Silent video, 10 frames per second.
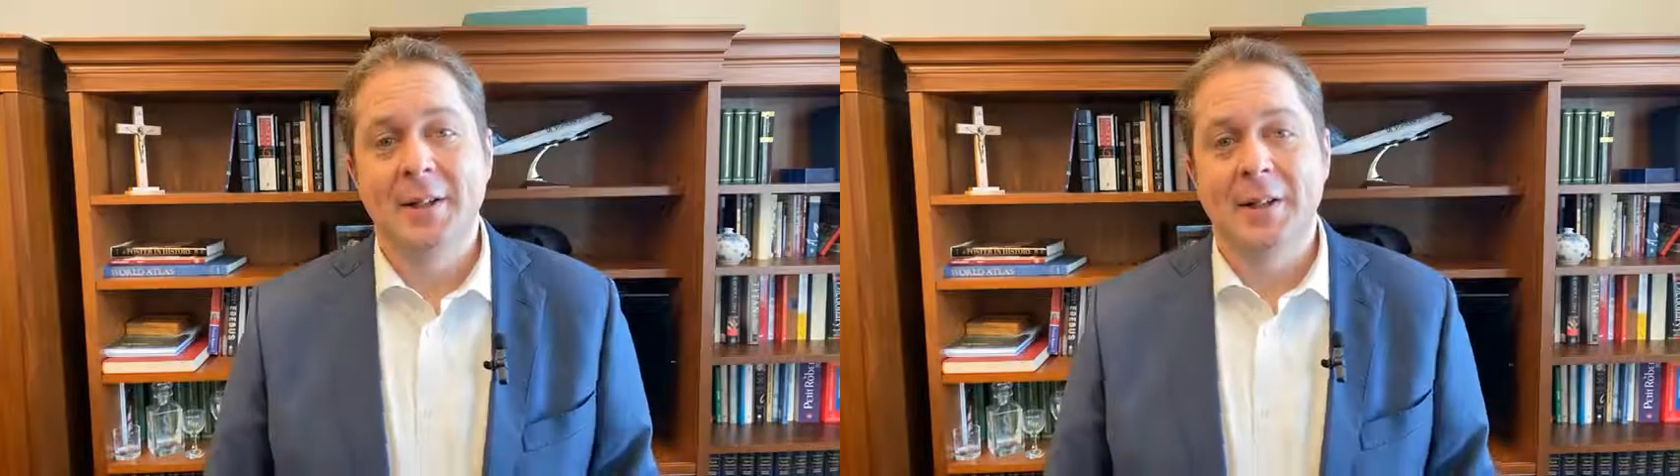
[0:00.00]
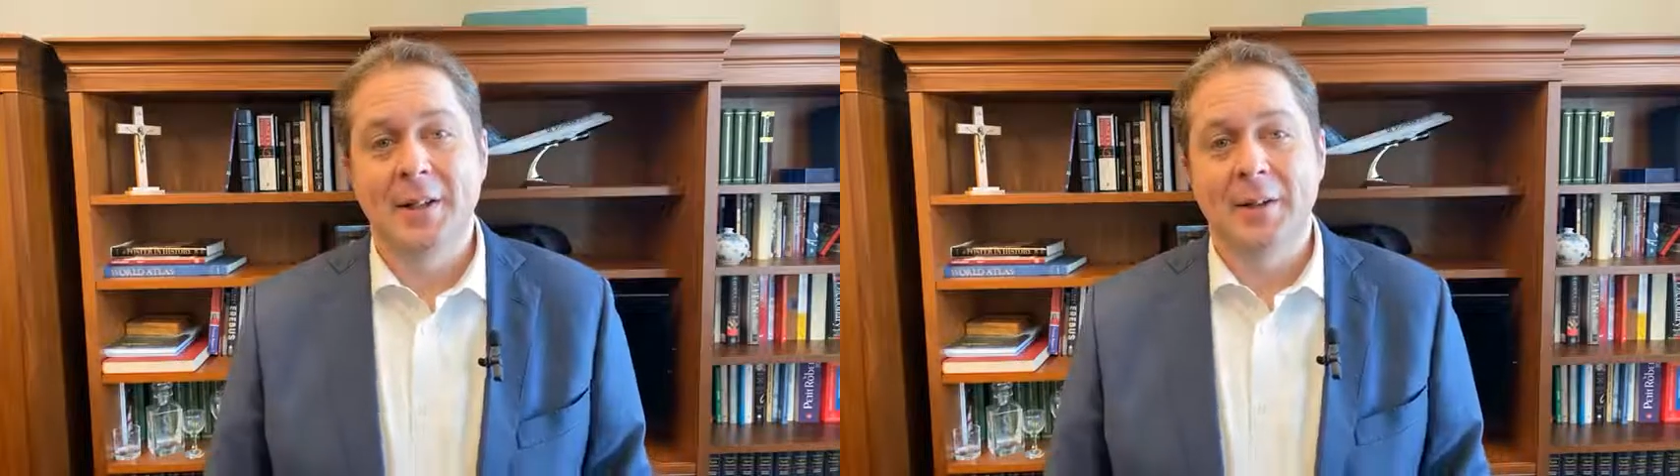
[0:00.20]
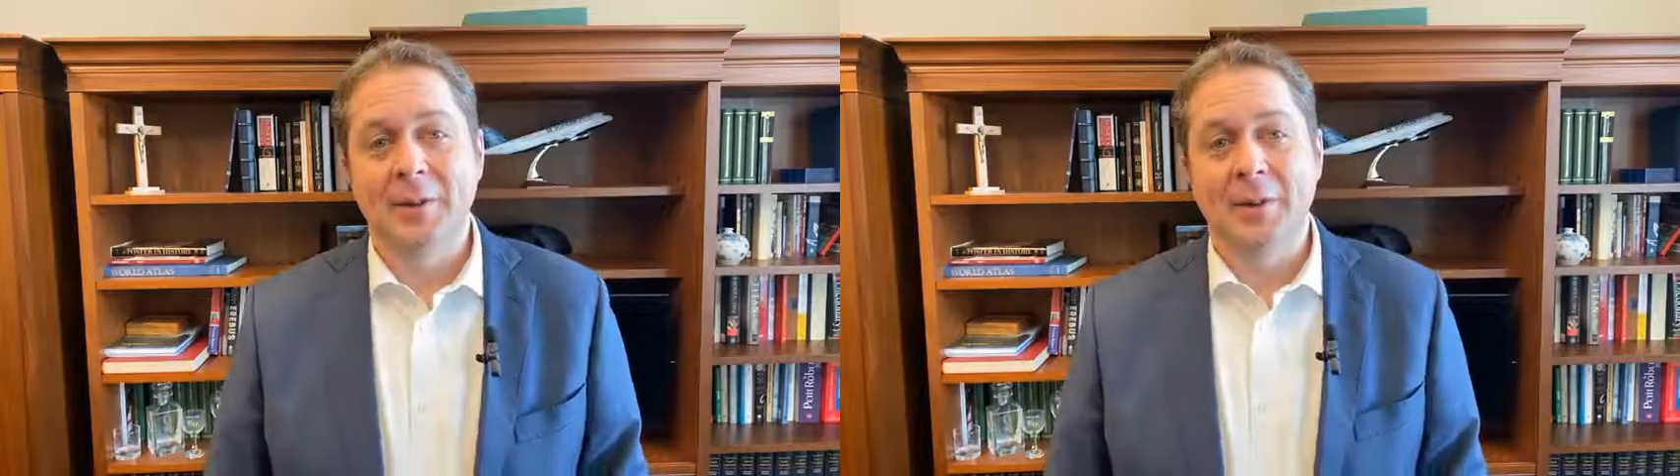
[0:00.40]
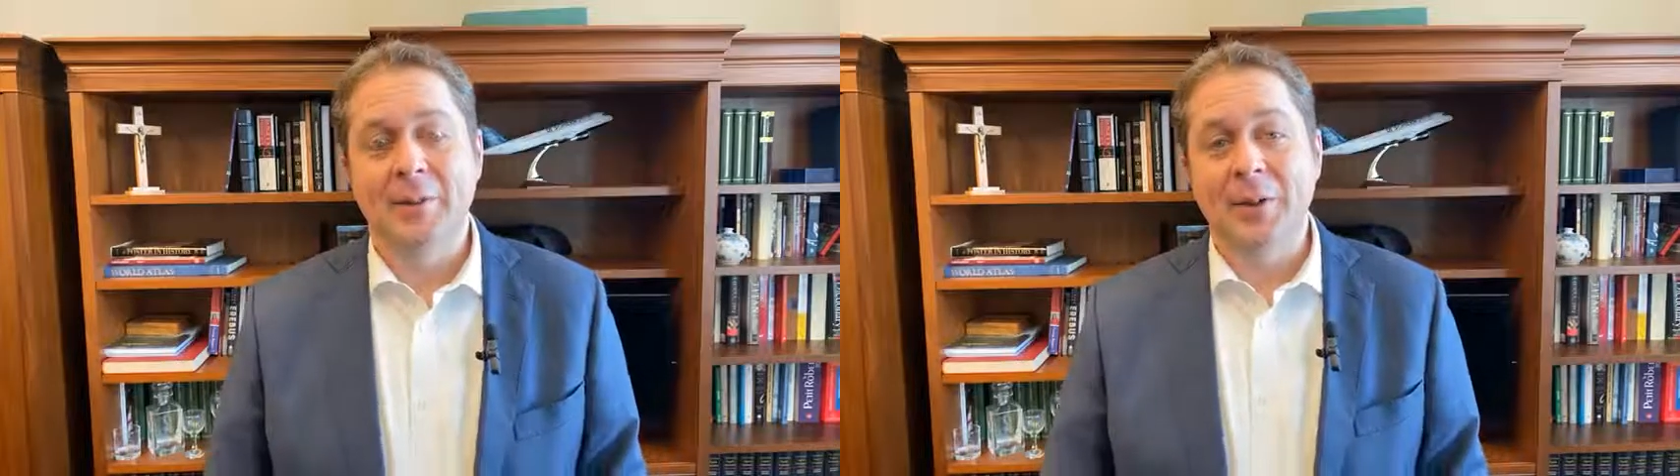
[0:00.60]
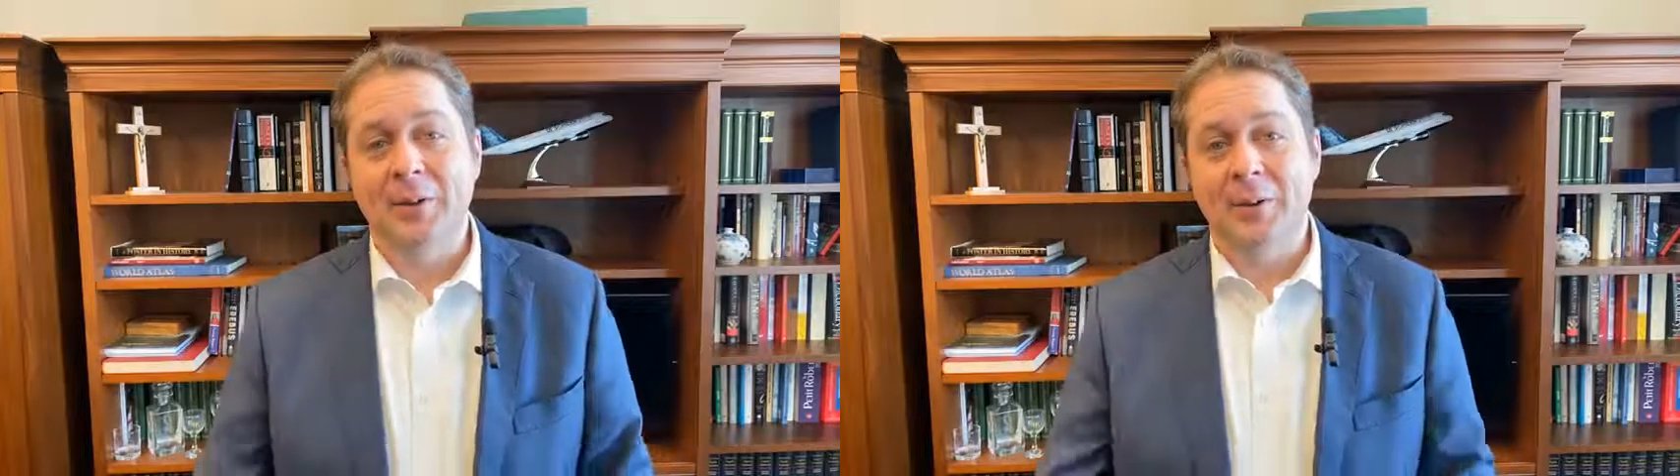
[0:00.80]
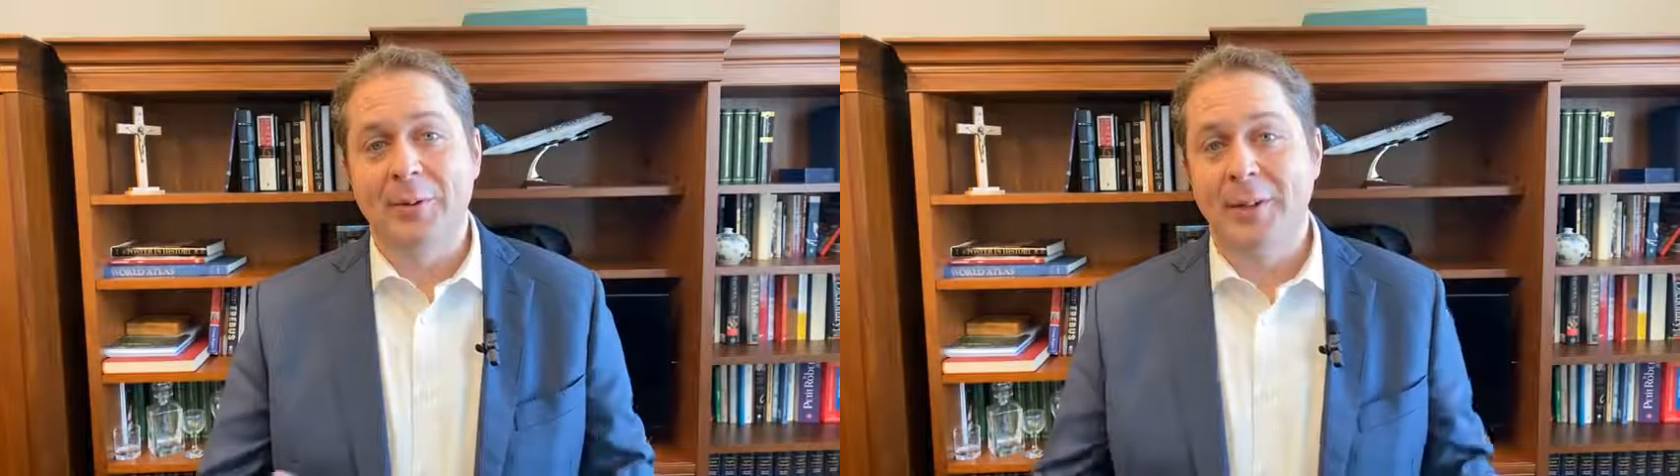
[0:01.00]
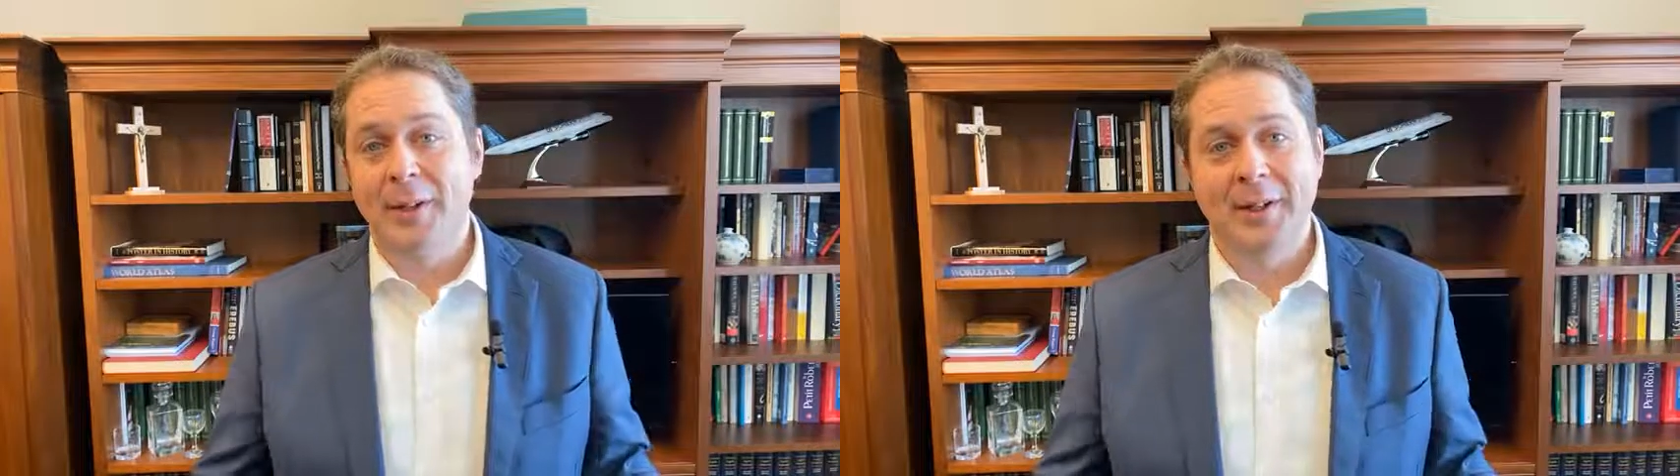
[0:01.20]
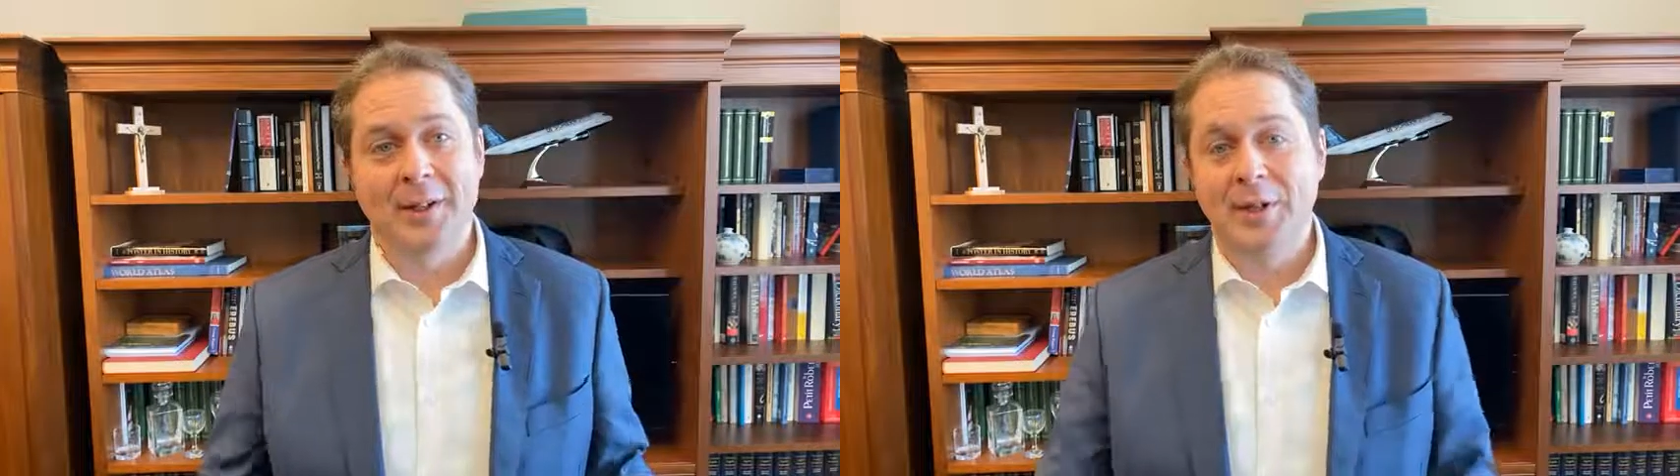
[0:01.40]
Uh, we've been through
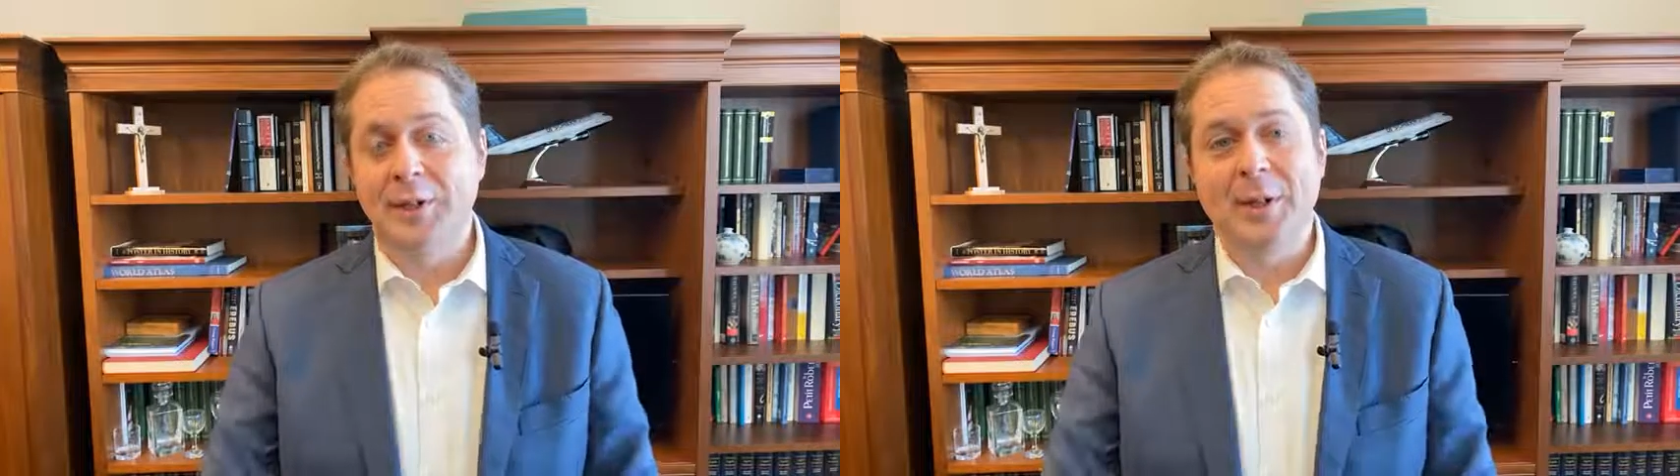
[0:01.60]
two